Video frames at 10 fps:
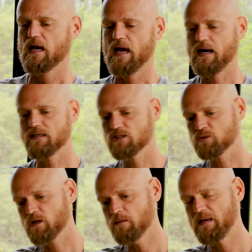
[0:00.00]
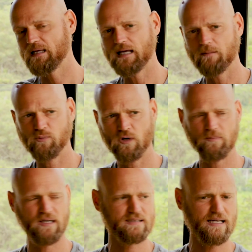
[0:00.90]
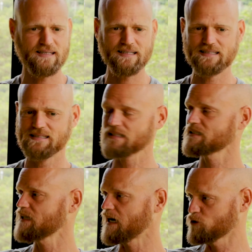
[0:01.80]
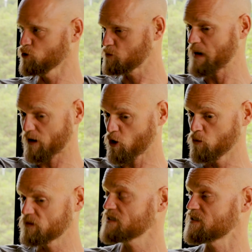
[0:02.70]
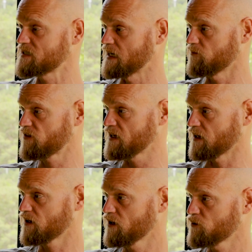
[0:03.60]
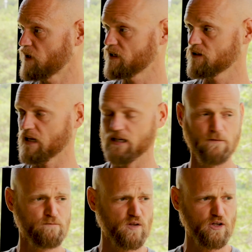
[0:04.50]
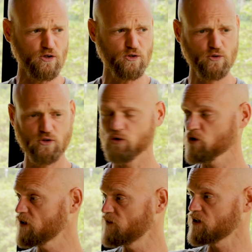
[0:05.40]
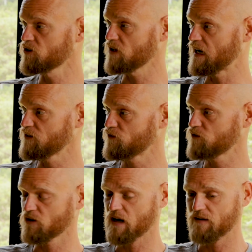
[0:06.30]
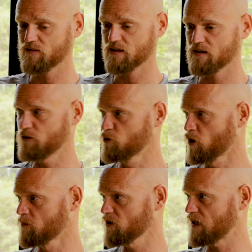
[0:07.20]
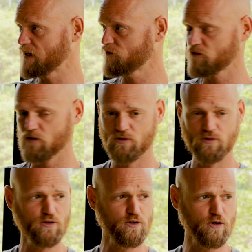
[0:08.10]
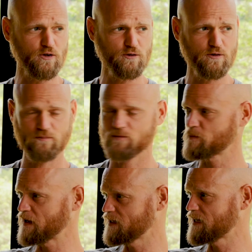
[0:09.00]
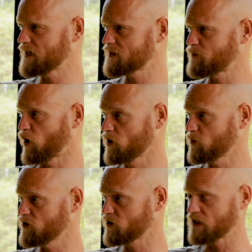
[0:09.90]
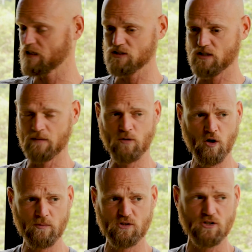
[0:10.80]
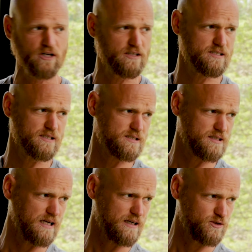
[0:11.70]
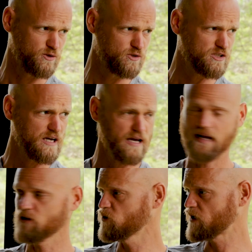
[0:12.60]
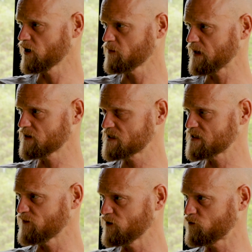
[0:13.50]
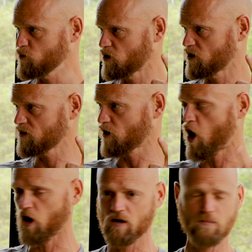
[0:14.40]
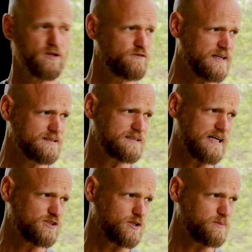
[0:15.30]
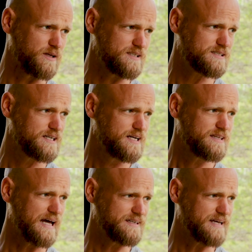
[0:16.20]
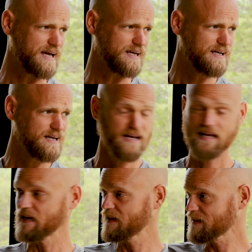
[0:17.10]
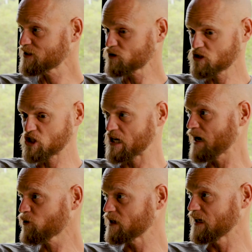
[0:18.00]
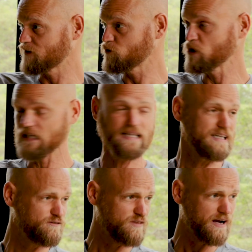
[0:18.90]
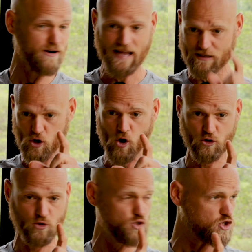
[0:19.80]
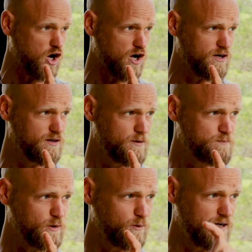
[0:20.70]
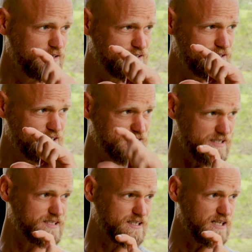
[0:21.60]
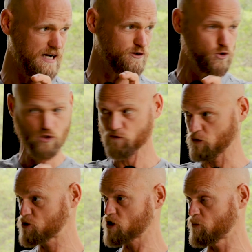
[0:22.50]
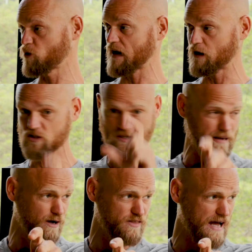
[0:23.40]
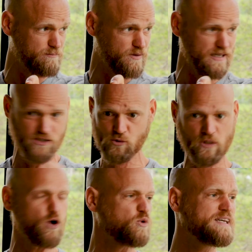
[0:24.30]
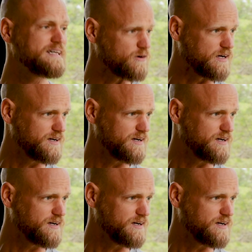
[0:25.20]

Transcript: And I just want to make that point because I think the 6 o'clock news back home does the same thing, right? You're living your life. You're having a normal life. You spend the day at the park with your kids. You come home, you turn on the 6 o'clock news, and you hear about the 74 horrible events that took place that day. That's scary. Like, if you didn't live there and that's all you saw was the 6 o'clock news from somewhere else about that place, you wouldn't go near it.